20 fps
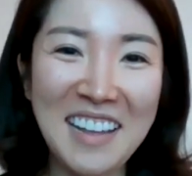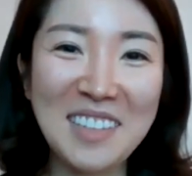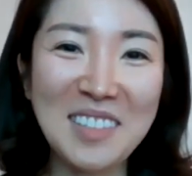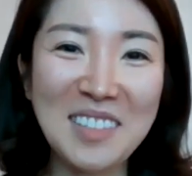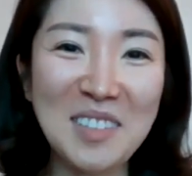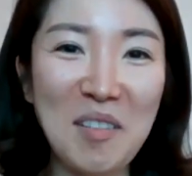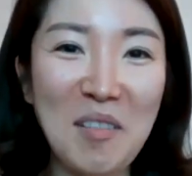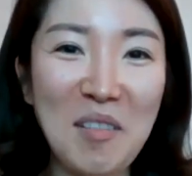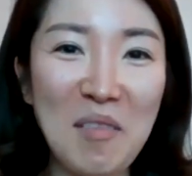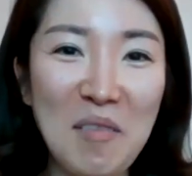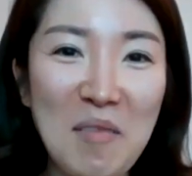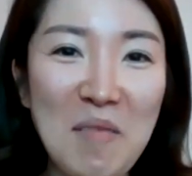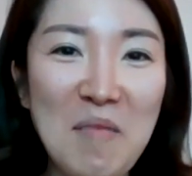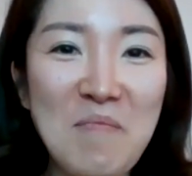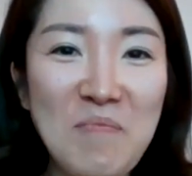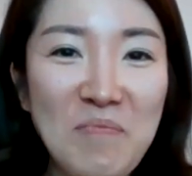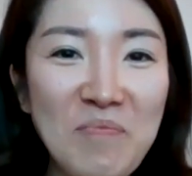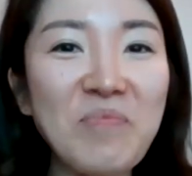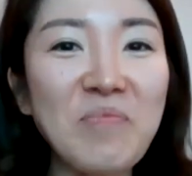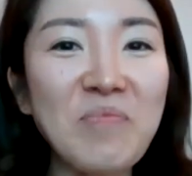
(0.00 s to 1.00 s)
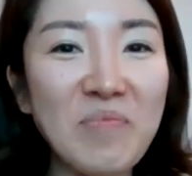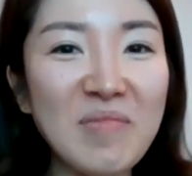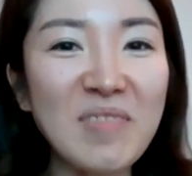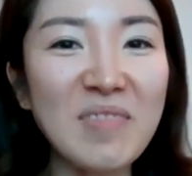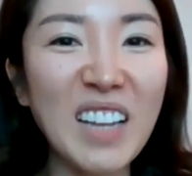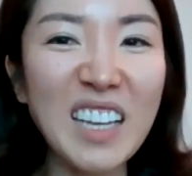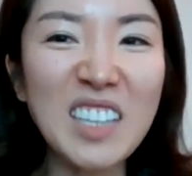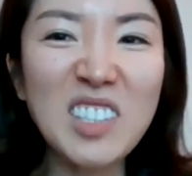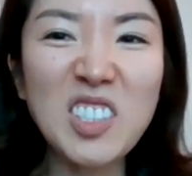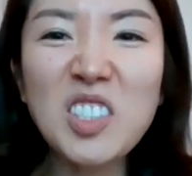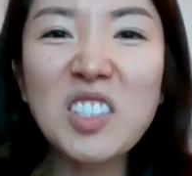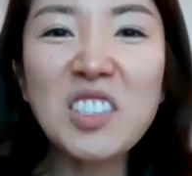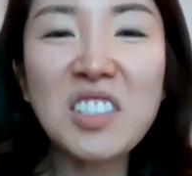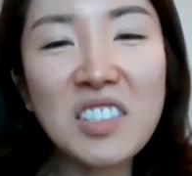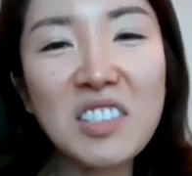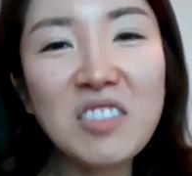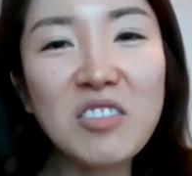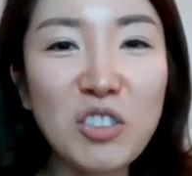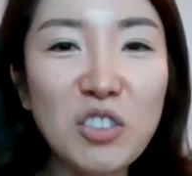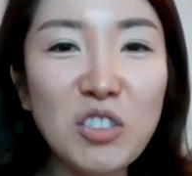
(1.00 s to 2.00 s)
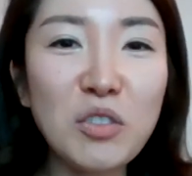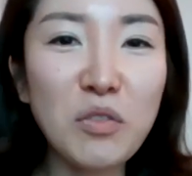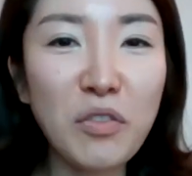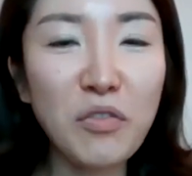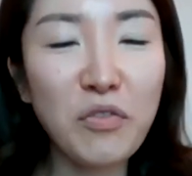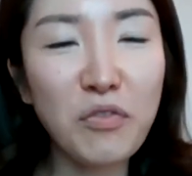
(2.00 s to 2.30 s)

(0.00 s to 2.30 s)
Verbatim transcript: So I just do